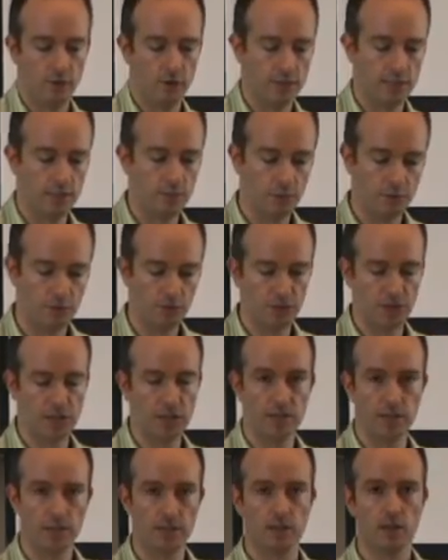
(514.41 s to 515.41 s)
for example, if you
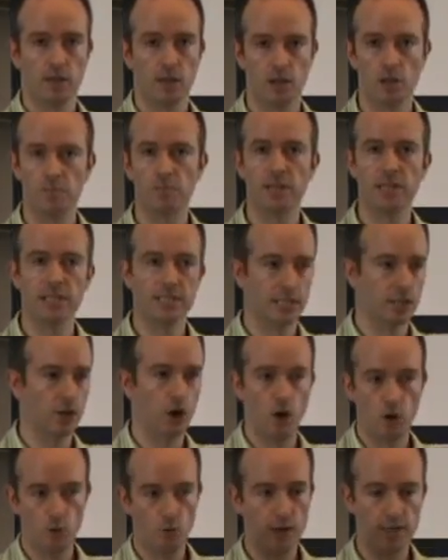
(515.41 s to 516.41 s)
think that companies
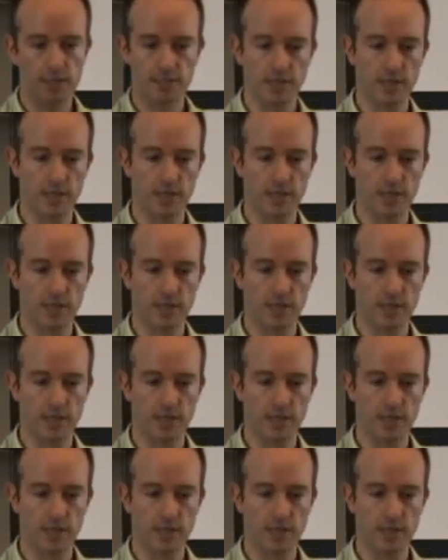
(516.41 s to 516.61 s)
can always